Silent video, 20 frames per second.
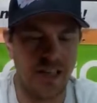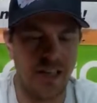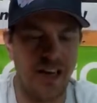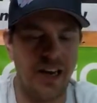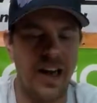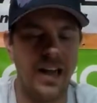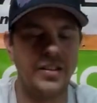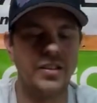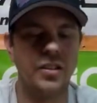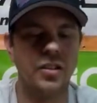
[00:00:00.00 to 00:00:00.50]

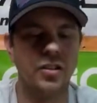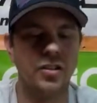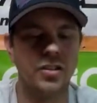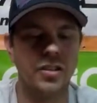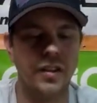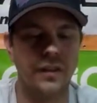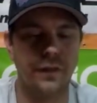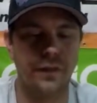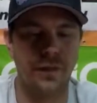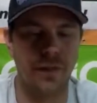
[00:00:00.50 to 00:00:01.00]
and it actually looks
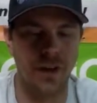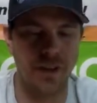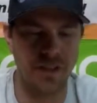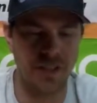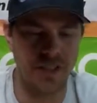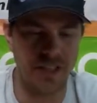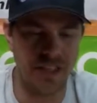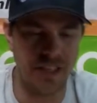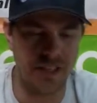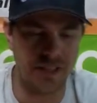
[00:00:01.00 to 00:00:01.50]
like front
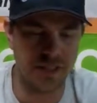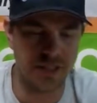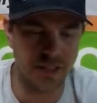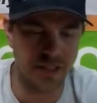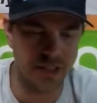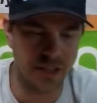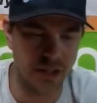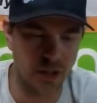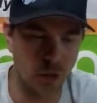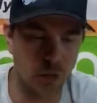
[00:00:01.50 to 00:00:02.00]
seats,
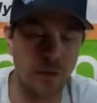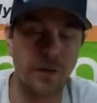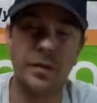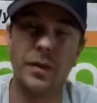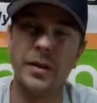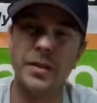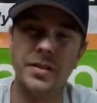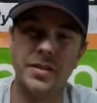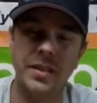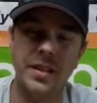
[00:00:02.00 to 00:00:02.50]
the lower
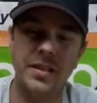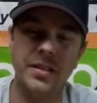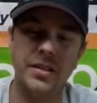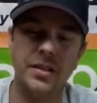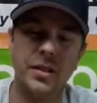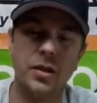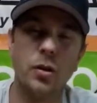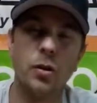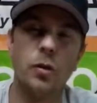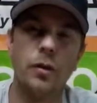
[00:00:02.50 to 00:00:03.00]
front seats
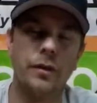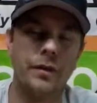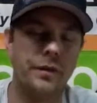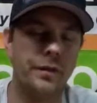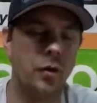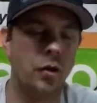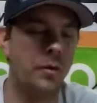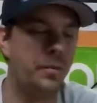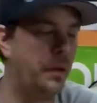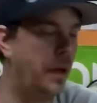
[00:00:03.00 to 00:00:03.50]
and the lower
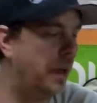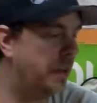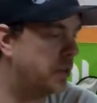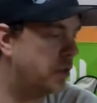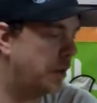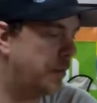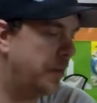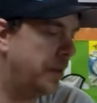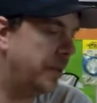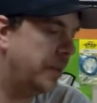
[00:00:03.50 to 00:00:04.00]
floor pan.
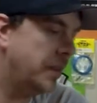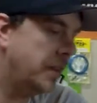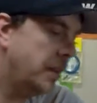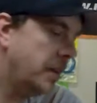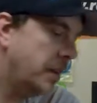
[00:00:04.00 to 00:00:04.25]
So I mean,